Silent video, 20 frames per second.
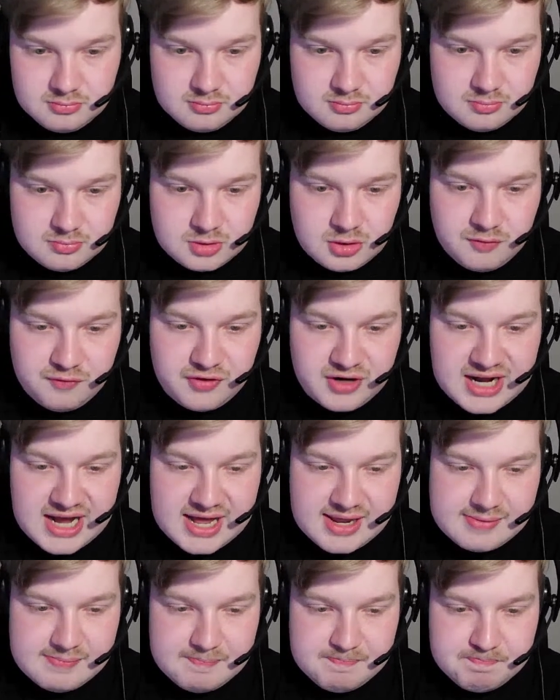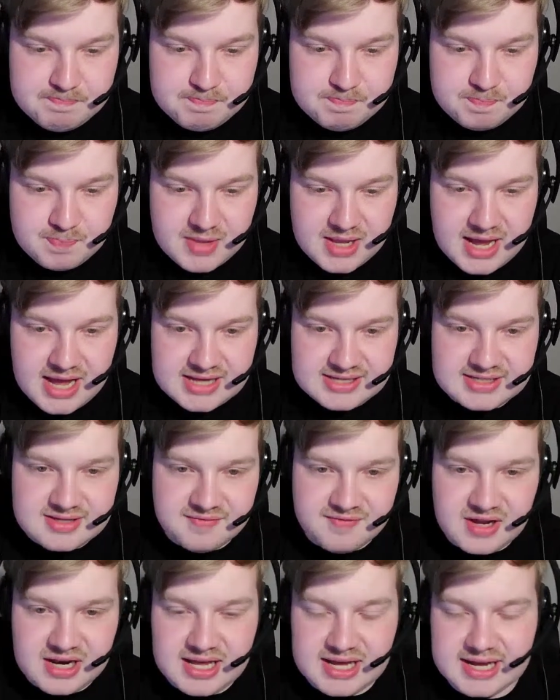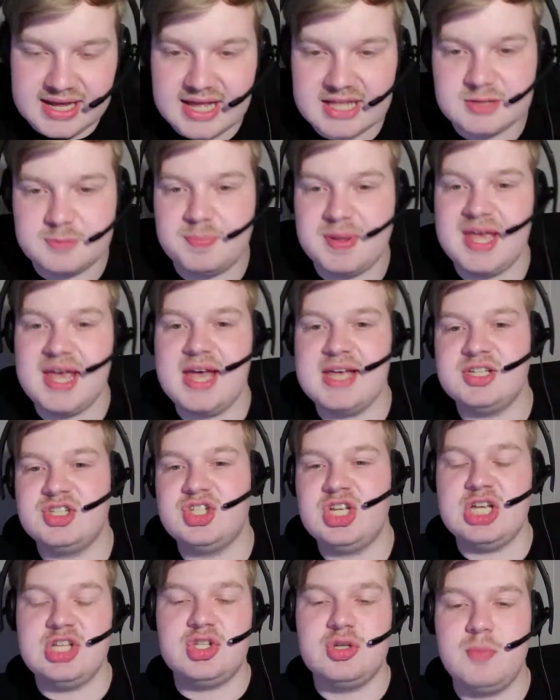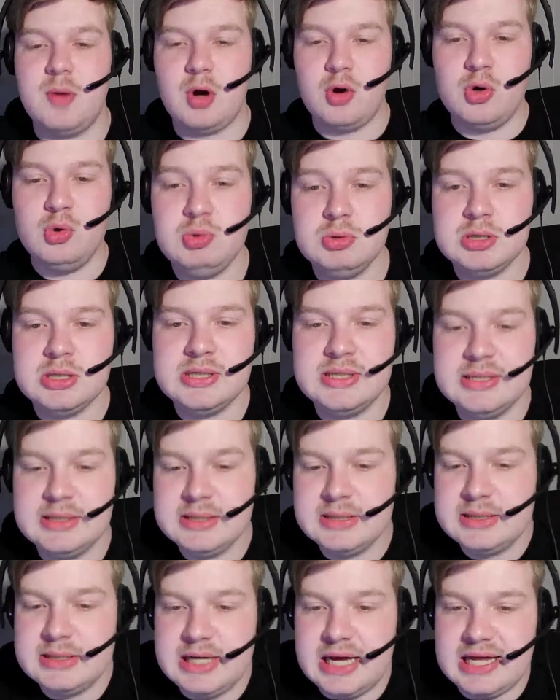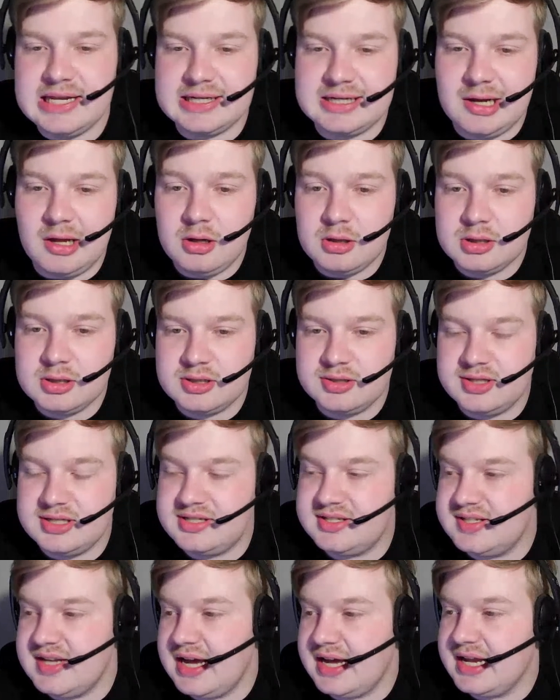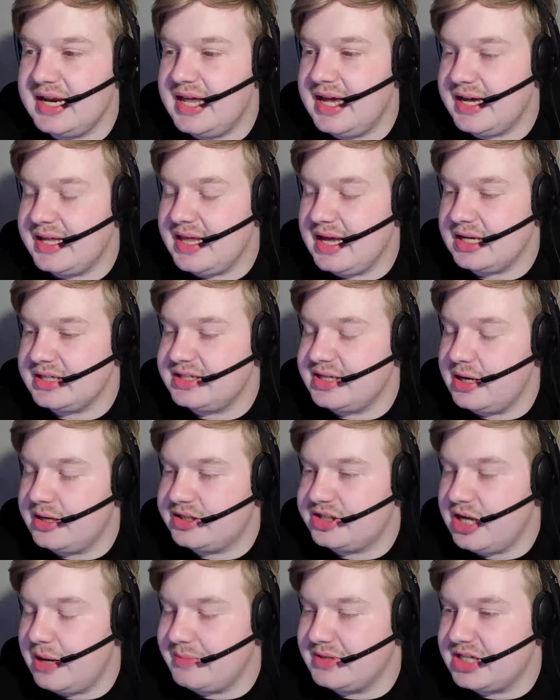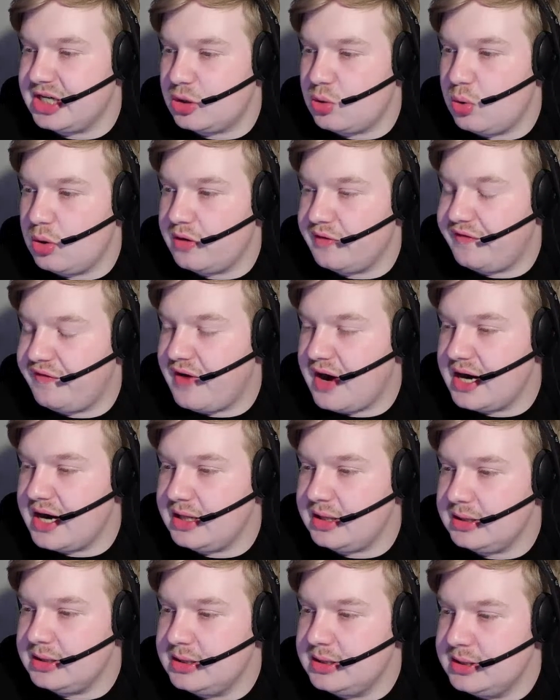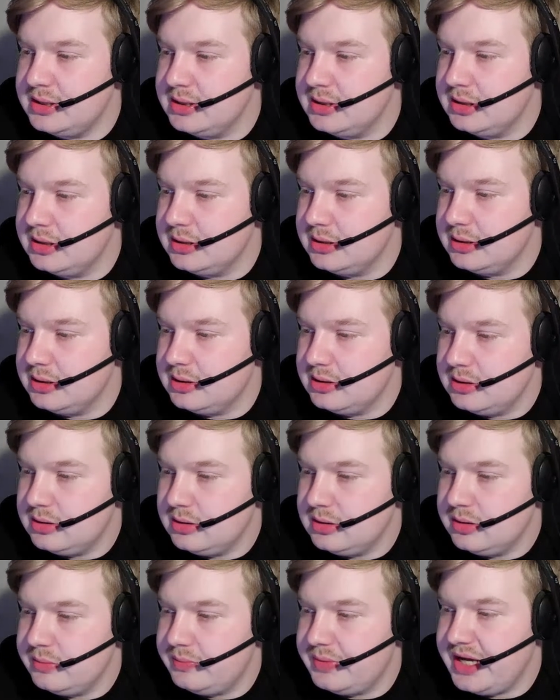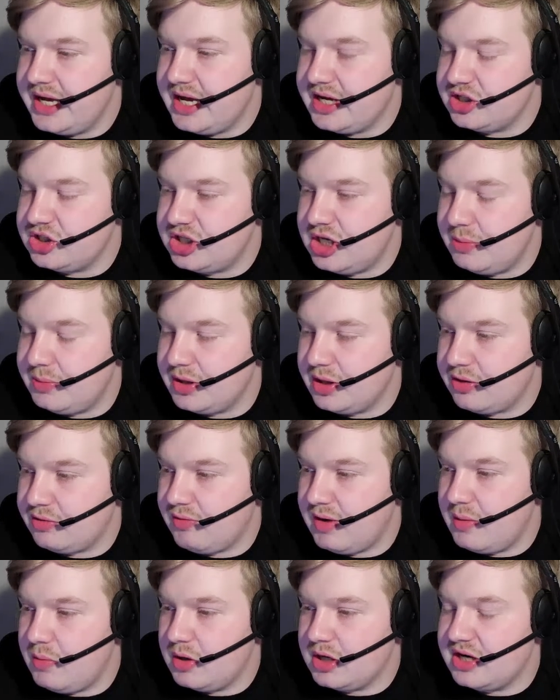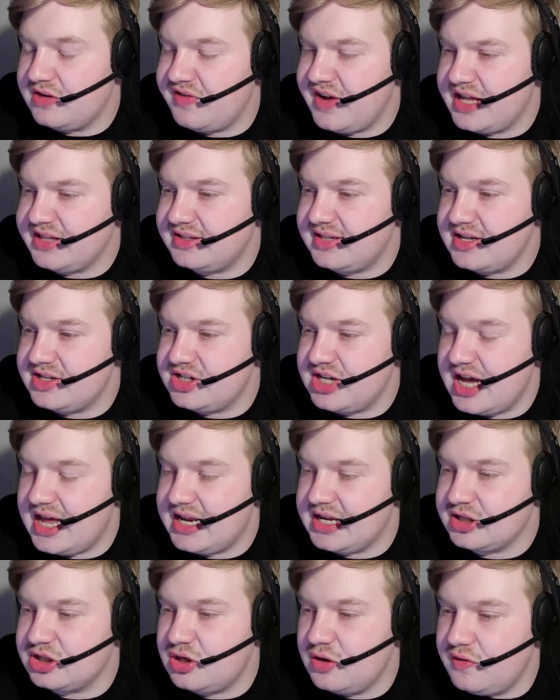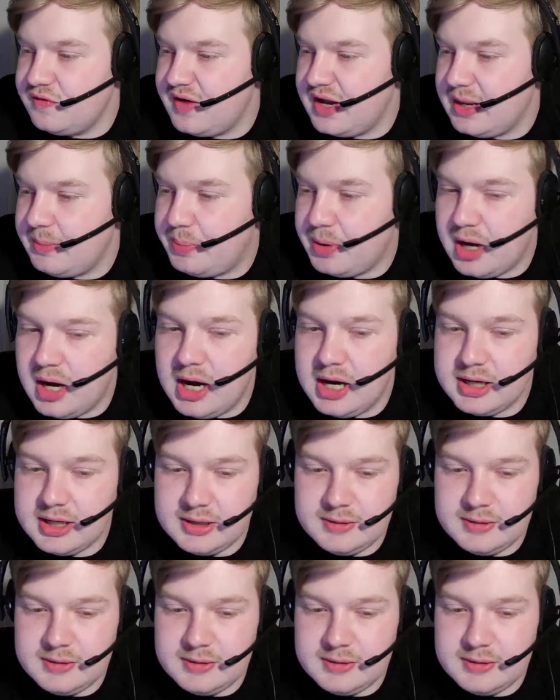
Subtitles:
Don't forget, Aston Villa against PSG tomorrow, 8 o'clock, the second leg of that Champions League quarter-final. PSG with a 3-1 advantage, heading to Villa Park.